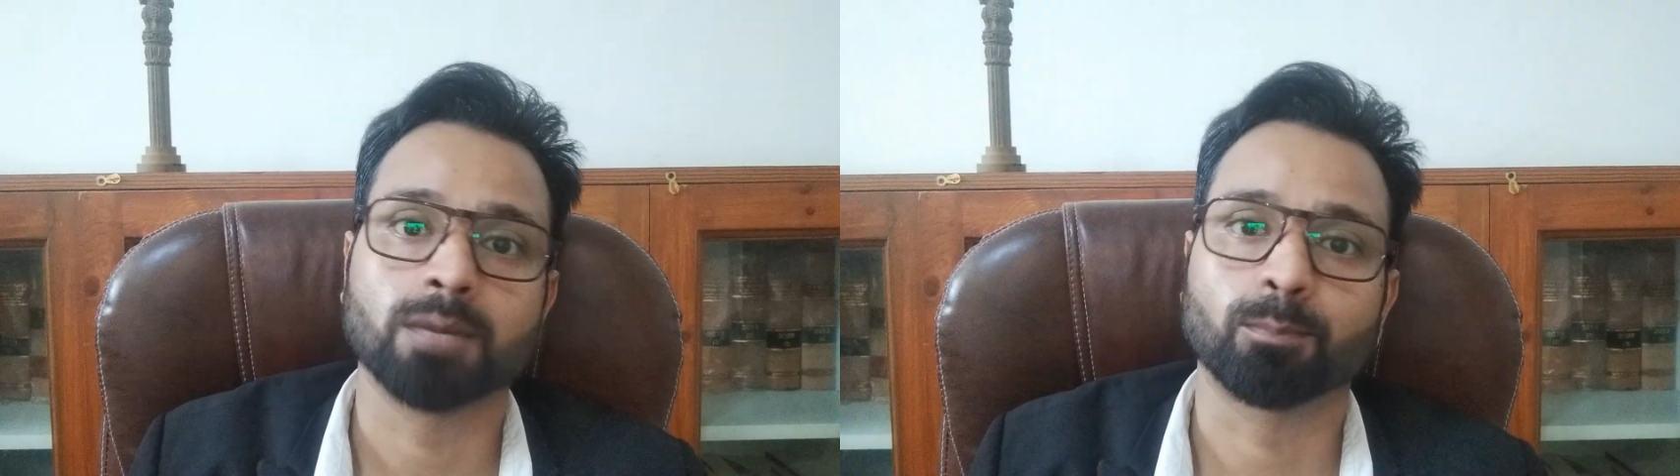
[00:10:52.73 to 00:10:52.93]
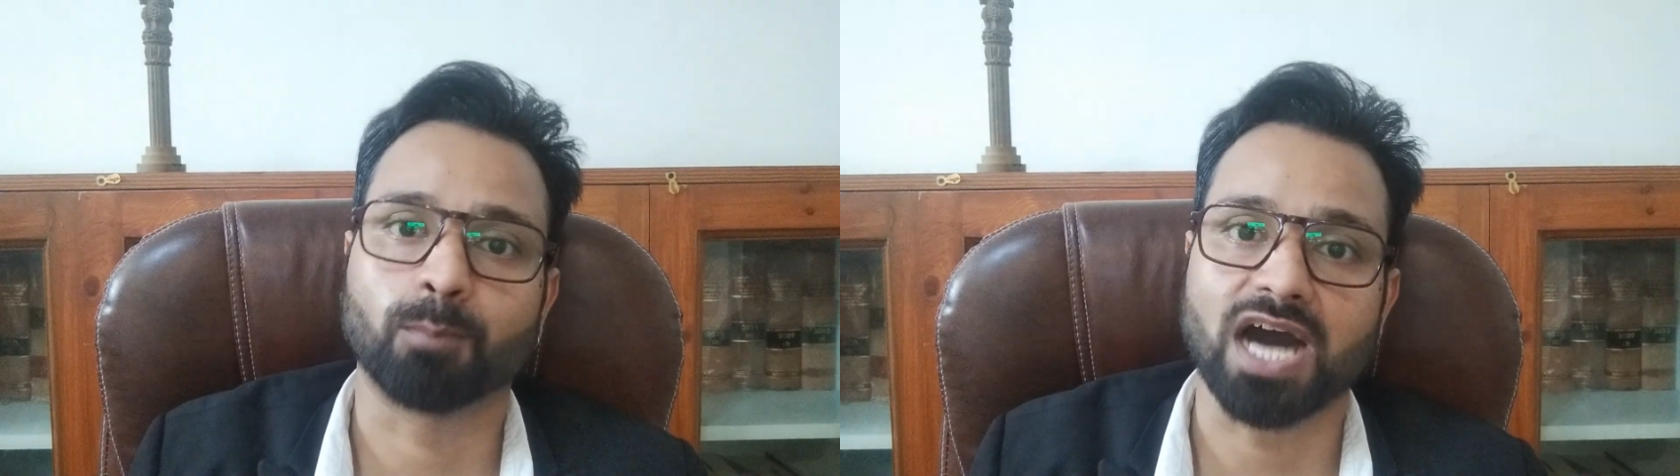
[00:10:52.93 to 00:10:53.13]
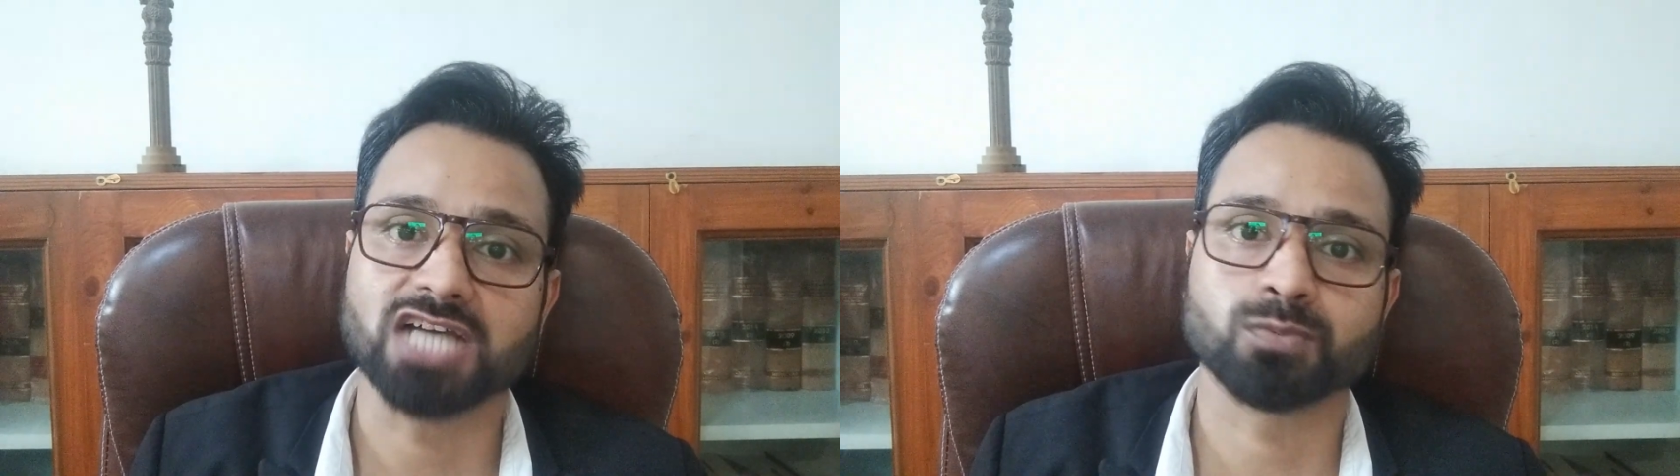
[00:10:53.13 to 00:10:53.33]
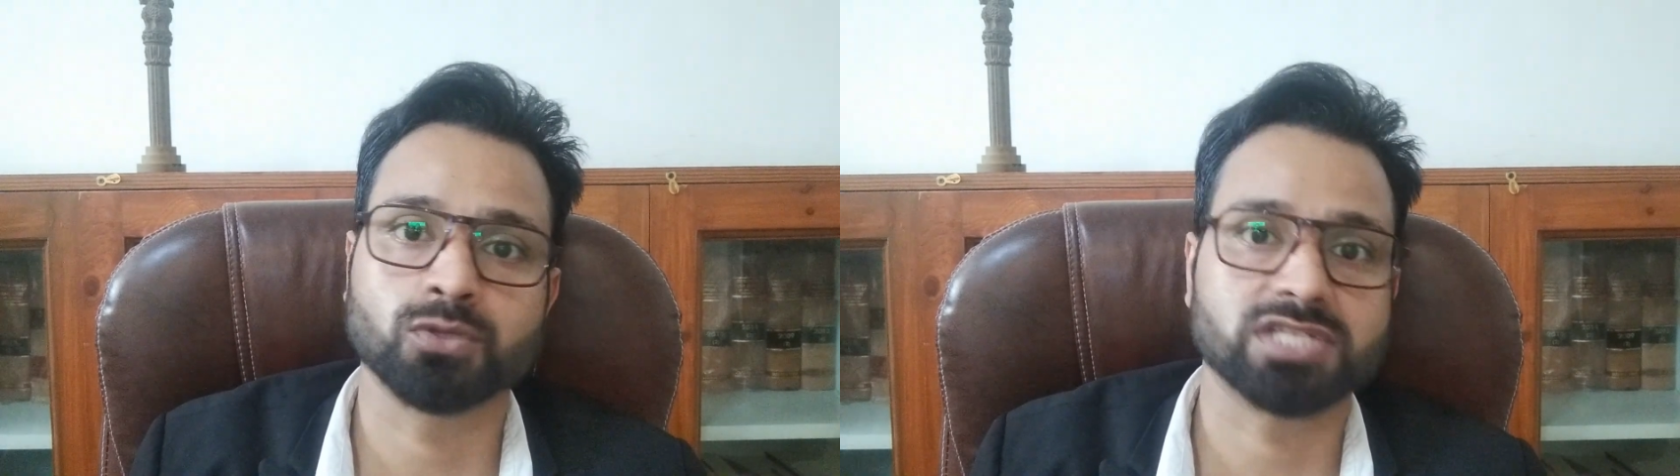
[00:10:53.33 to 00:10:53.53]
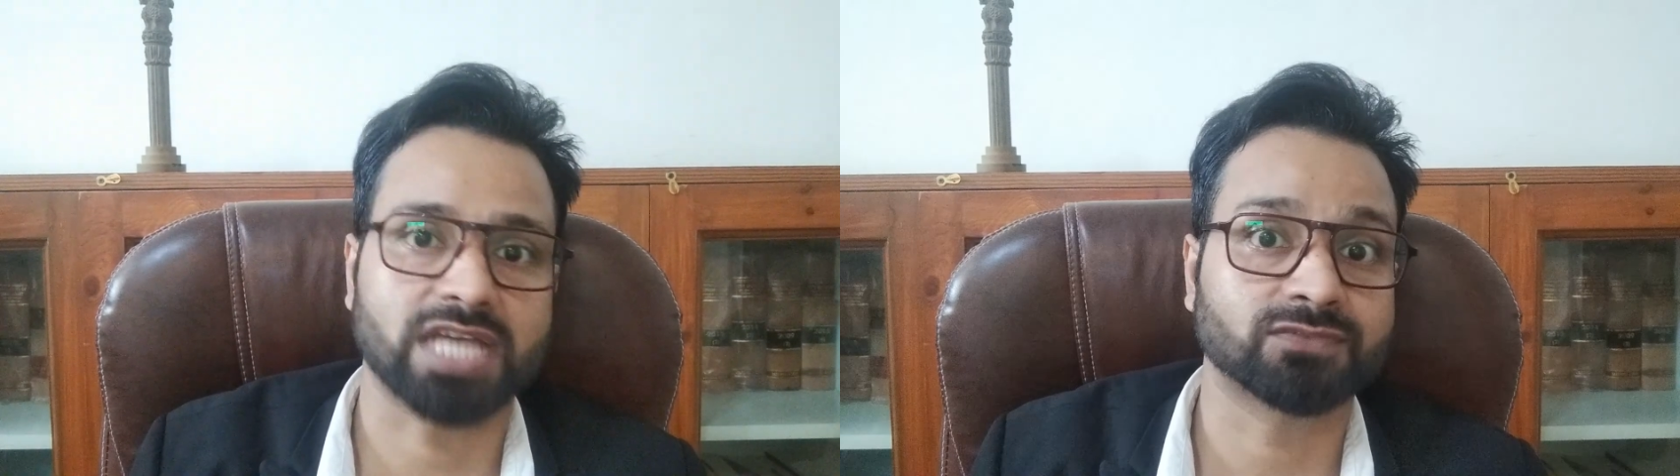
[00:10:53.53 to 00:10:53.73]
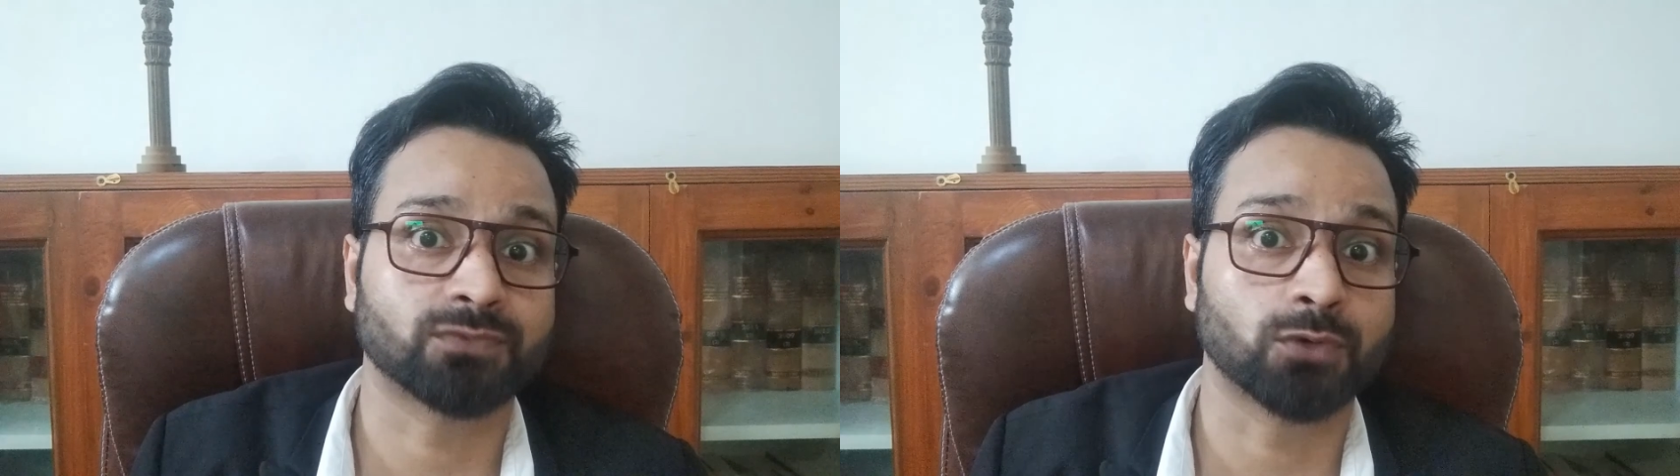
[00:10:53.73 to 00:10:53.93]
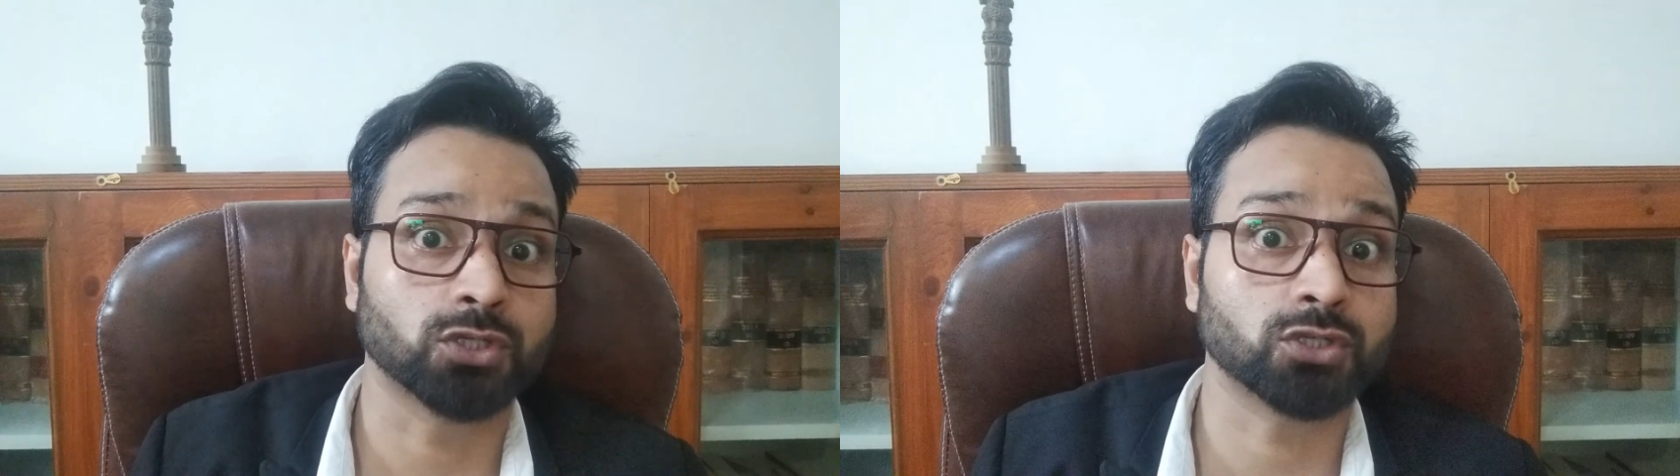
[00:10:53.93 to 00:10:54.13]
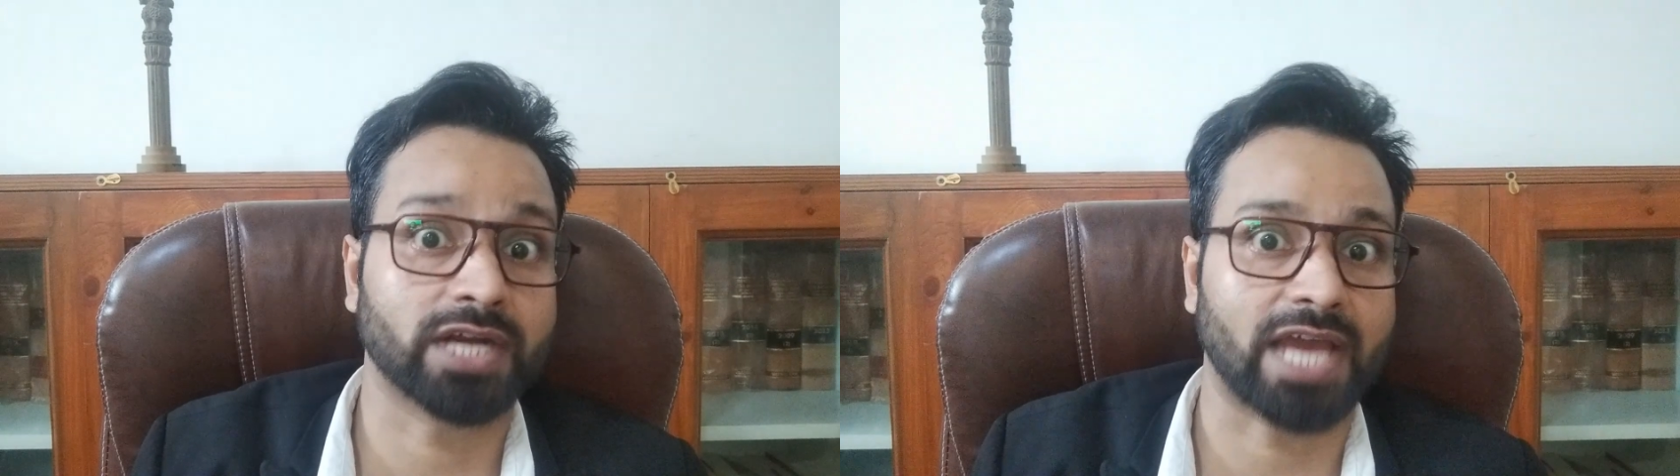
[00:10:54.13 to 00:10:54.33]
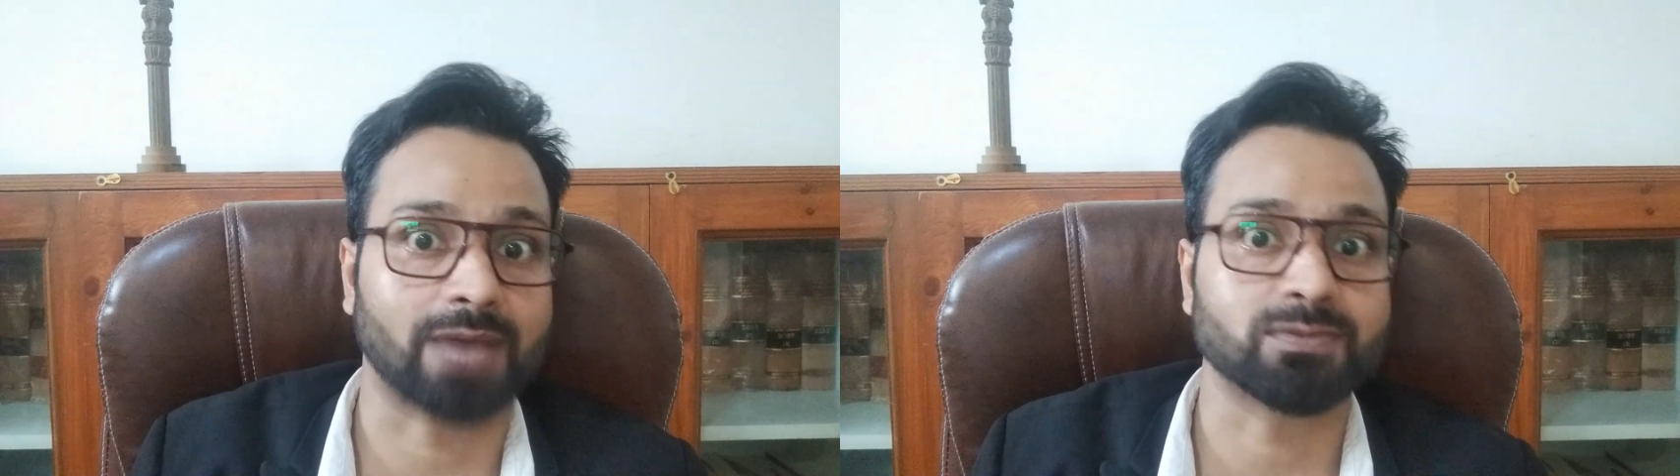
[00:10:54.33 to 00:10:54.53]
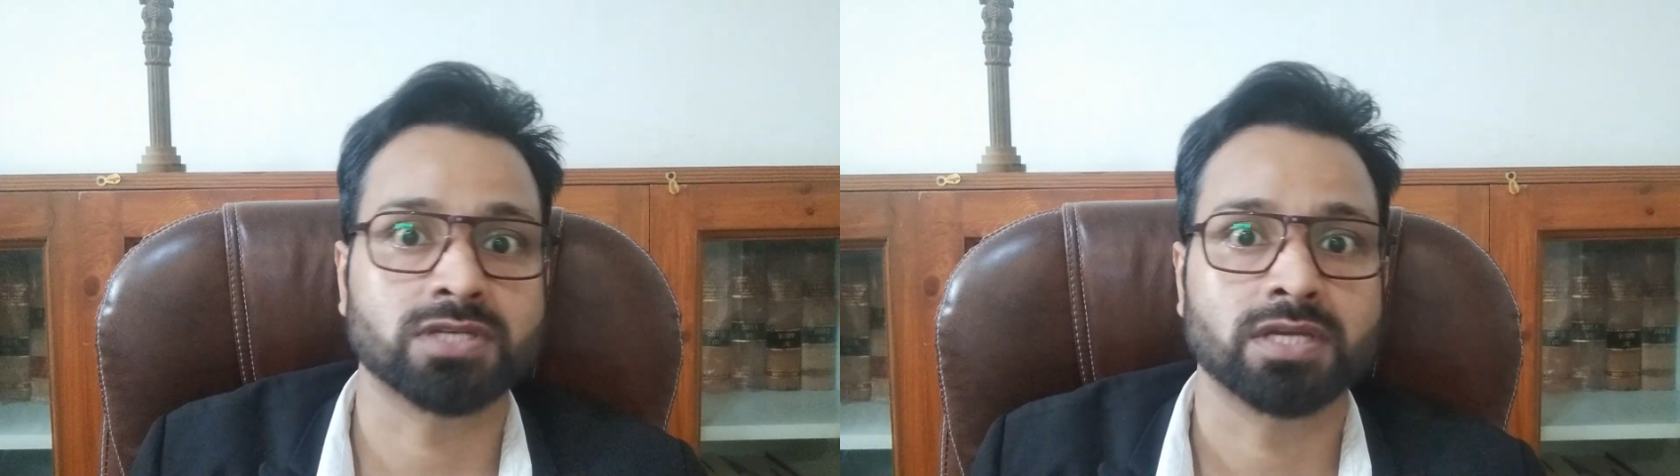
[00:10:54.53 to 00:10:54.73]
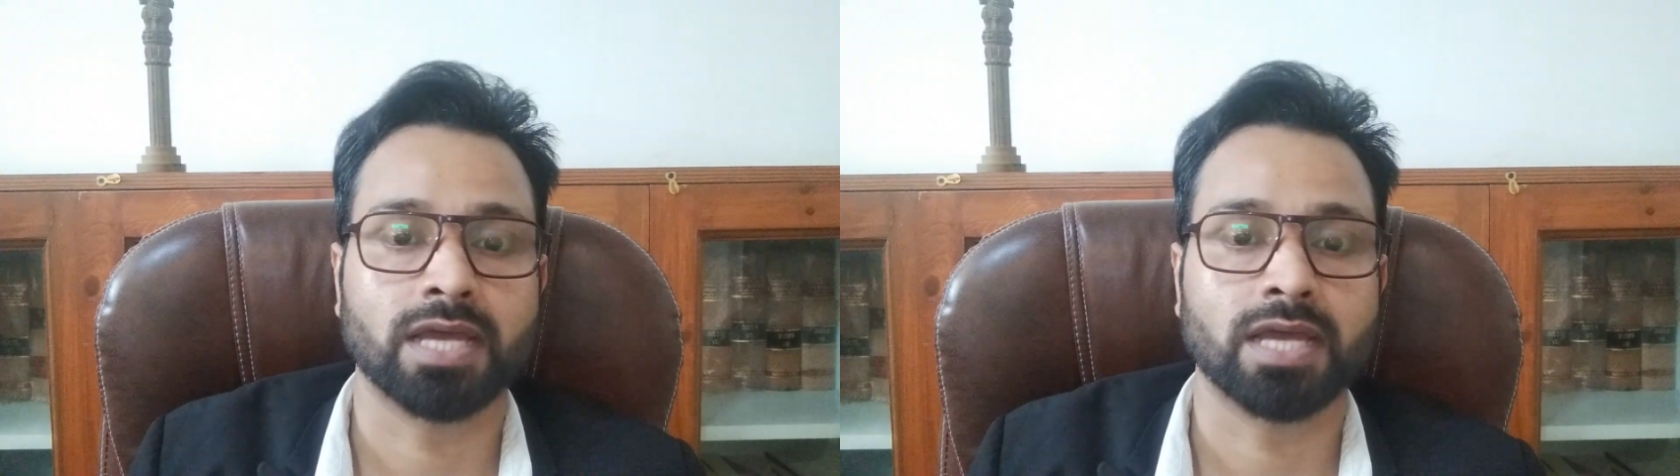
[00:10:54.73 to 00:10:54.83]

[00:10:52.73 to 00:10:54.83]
passport size photographs